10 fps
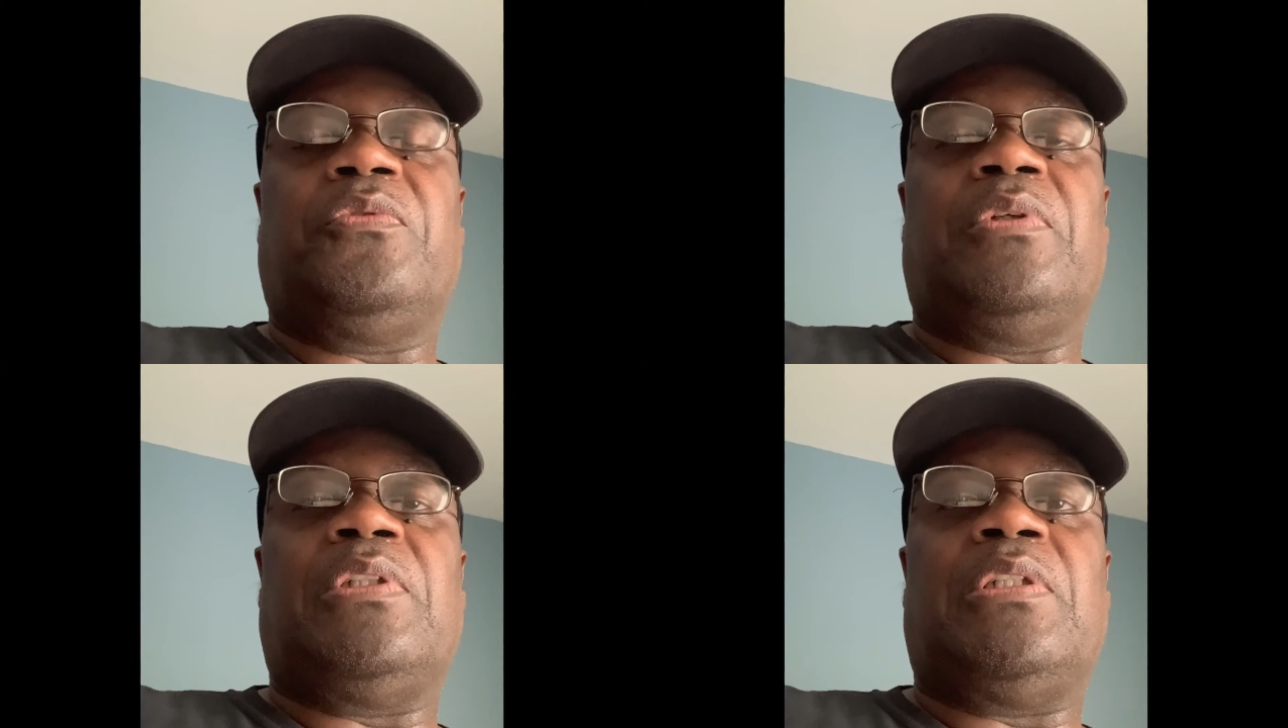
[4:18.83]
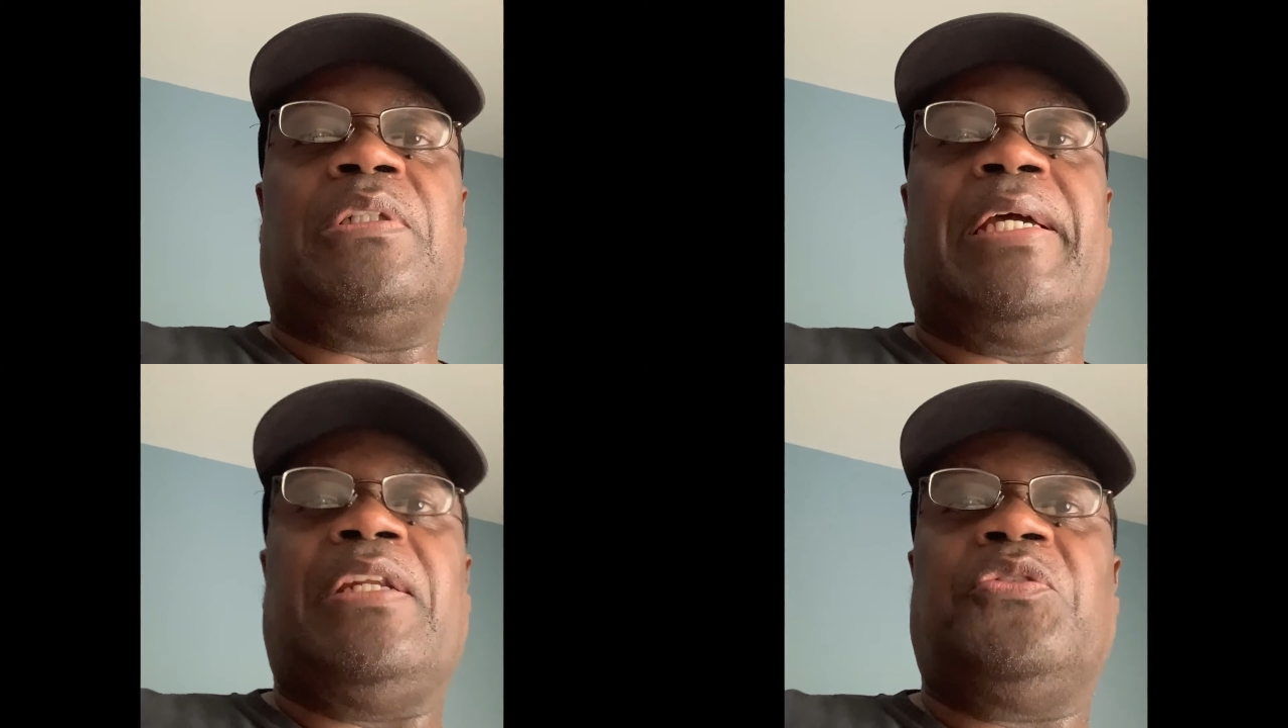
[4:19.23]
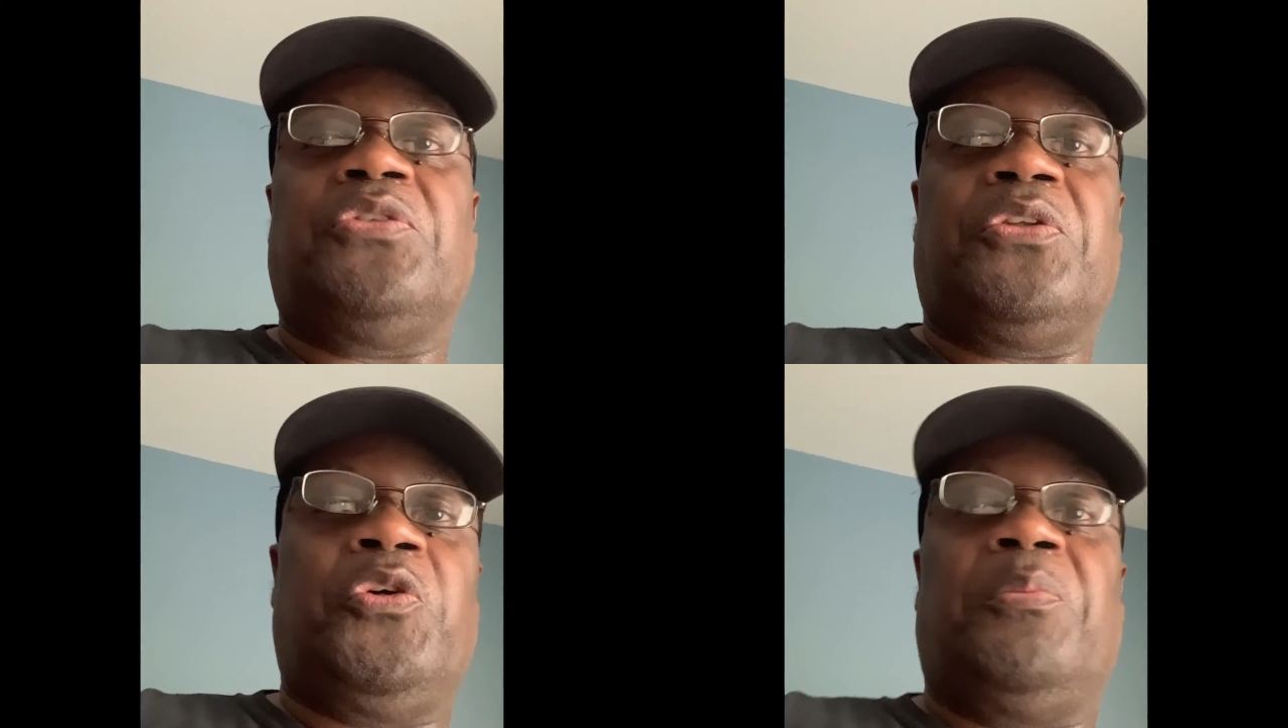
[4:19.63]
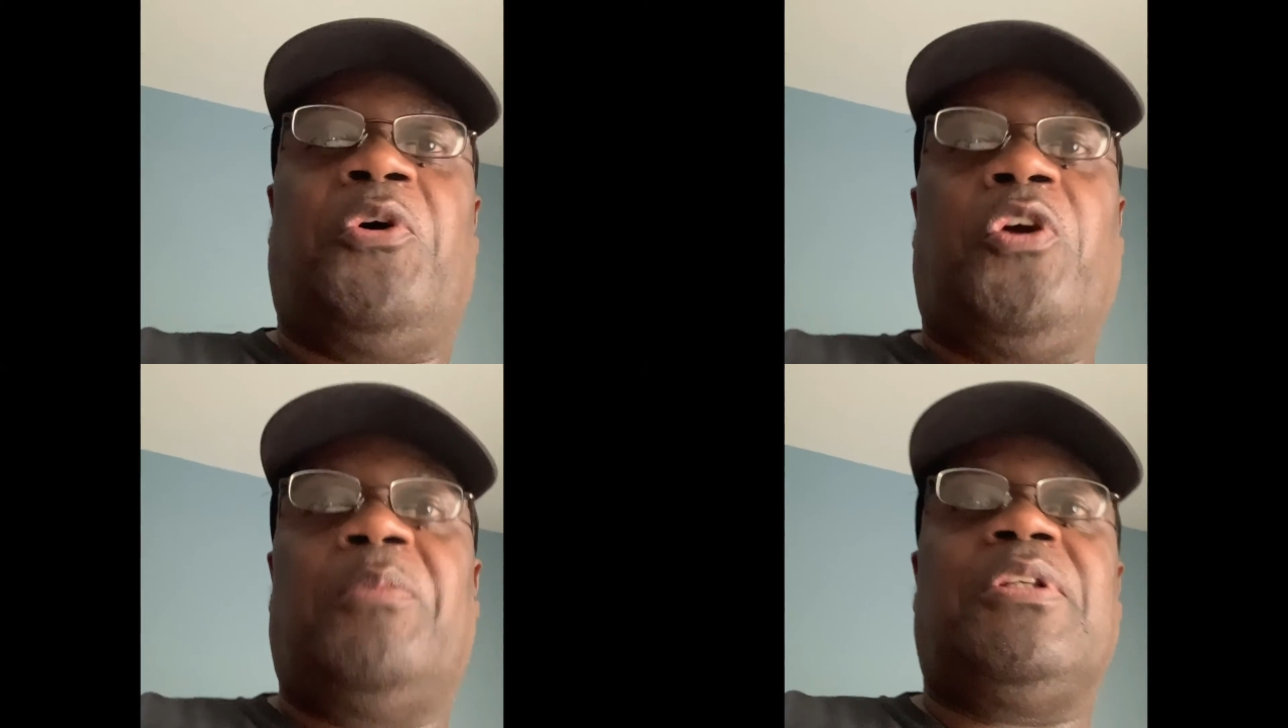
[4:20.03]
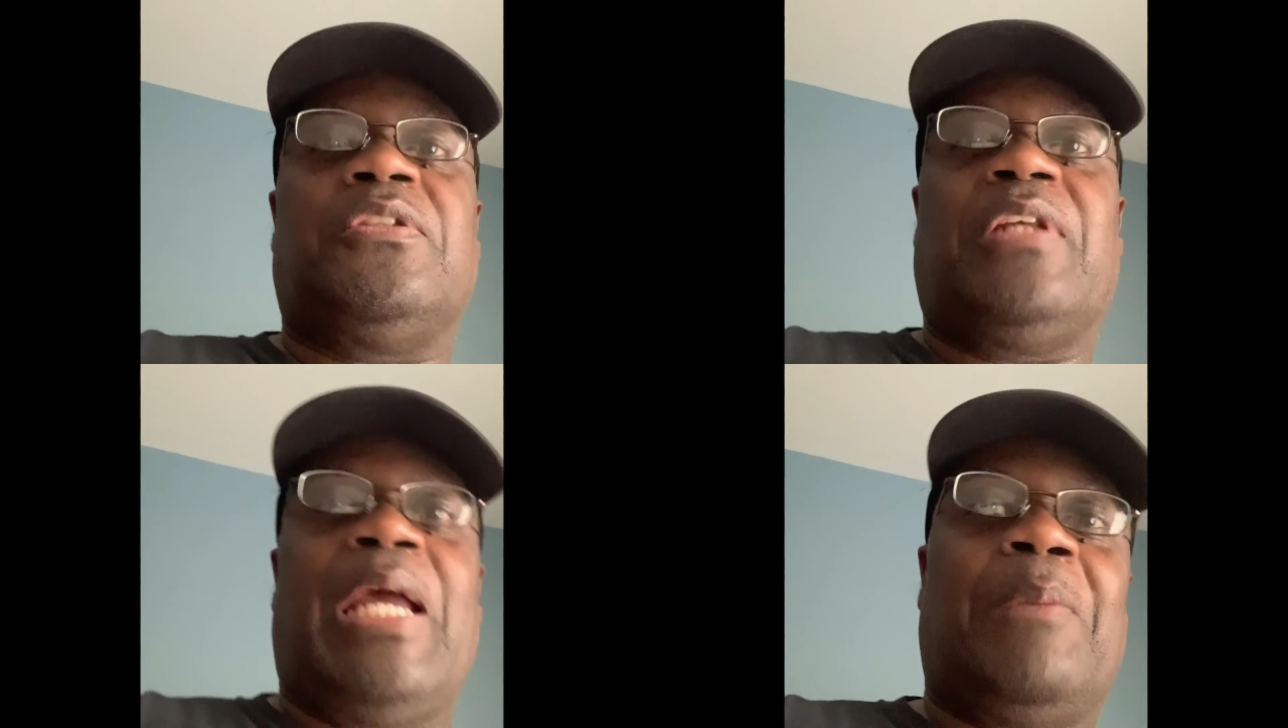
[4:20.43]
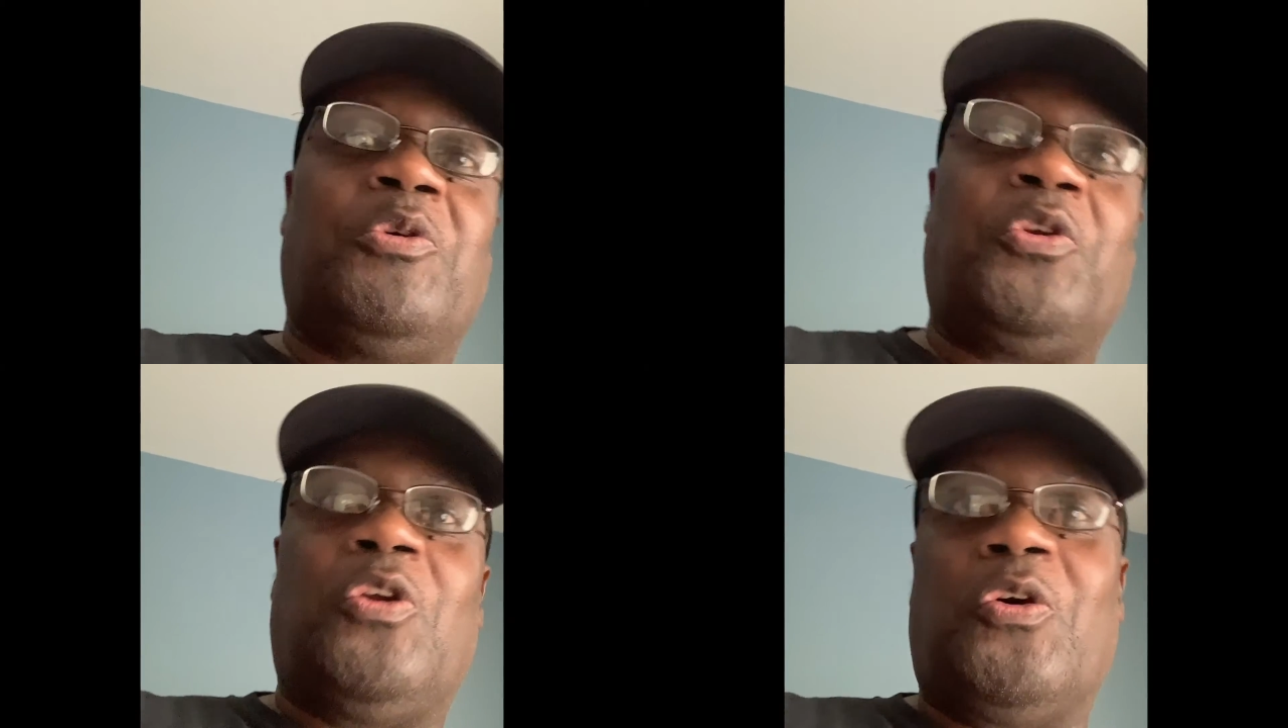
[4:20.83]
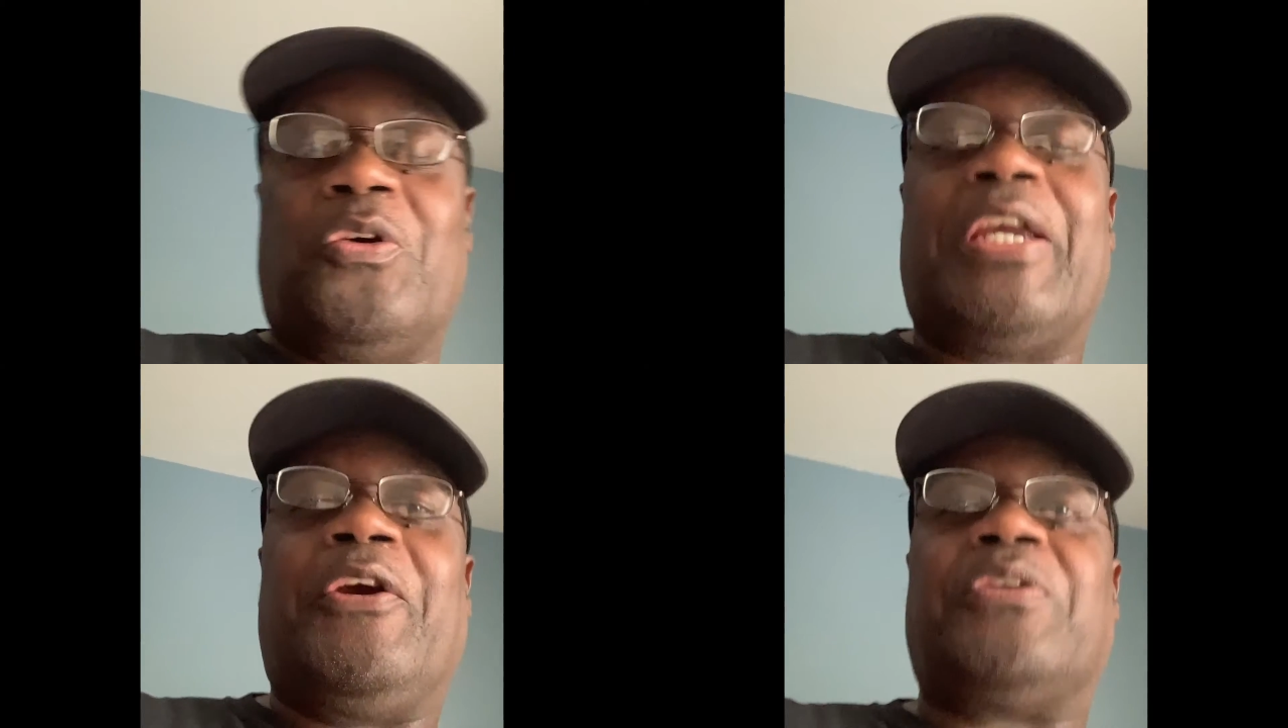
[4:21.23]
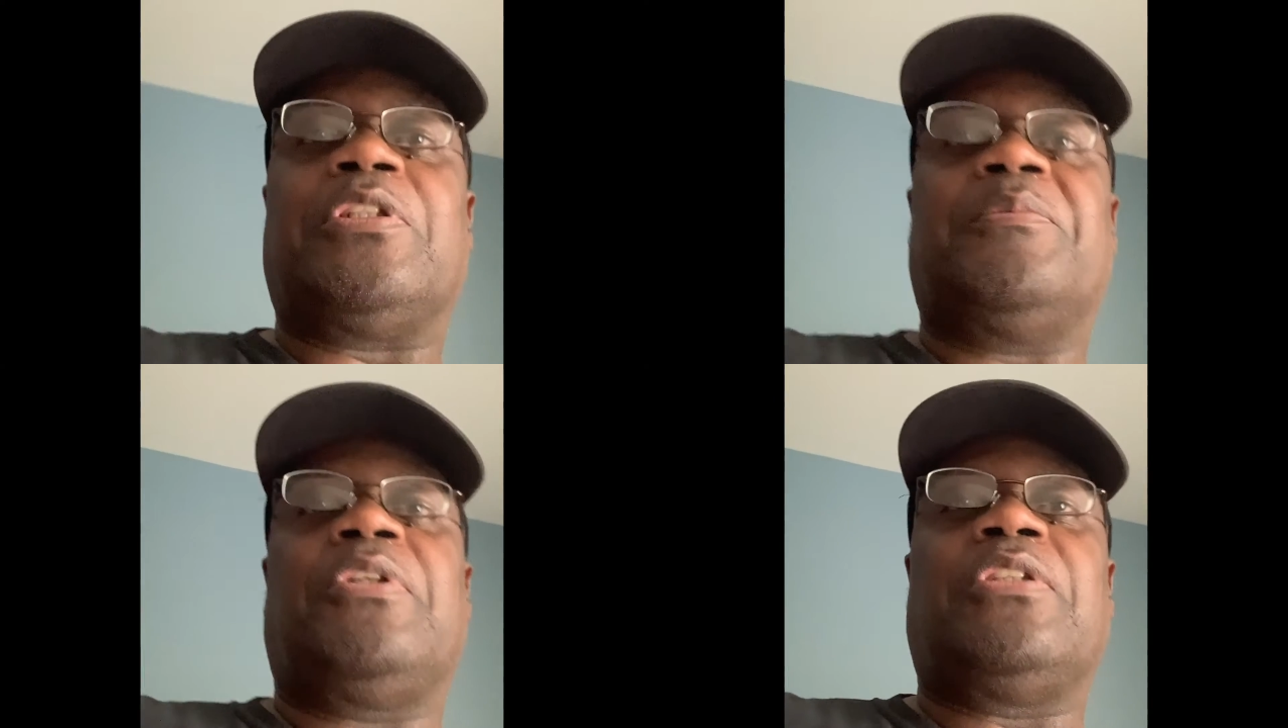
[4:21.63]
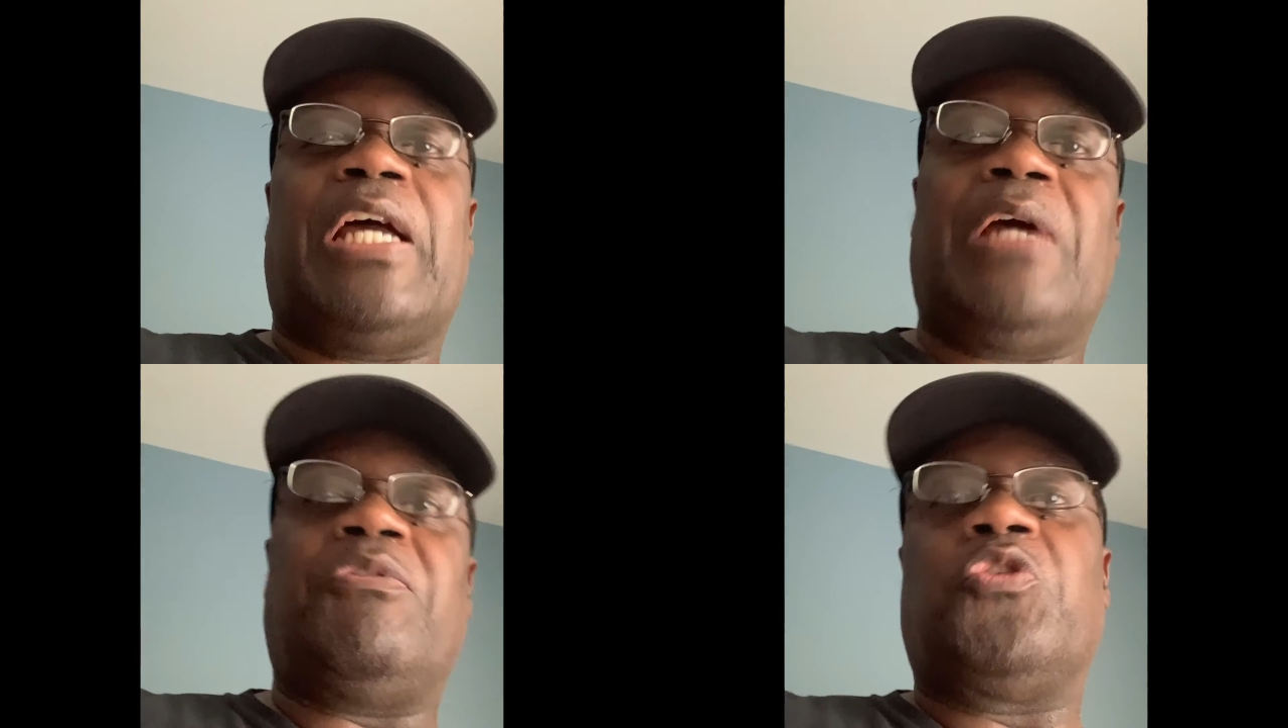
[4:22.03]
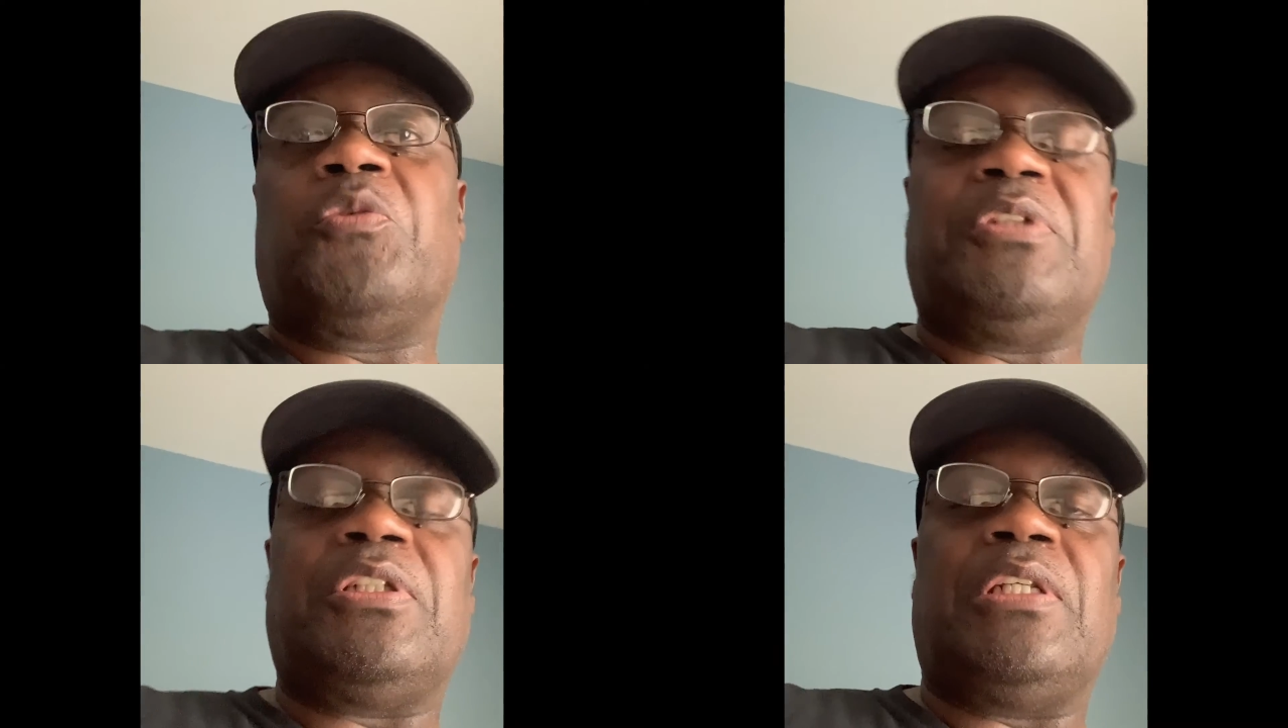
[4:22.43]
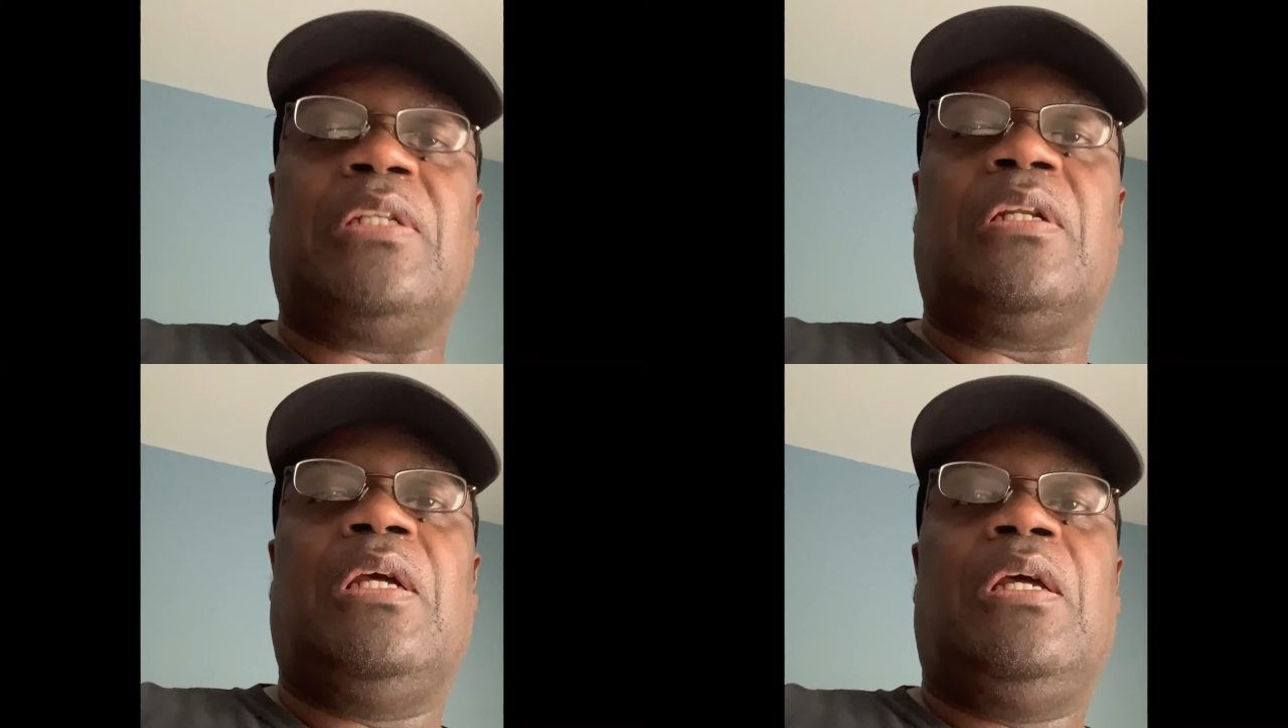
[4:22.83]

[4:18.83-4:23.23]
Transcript: I had to use a third party because Apple no longer carries it because I have older machine.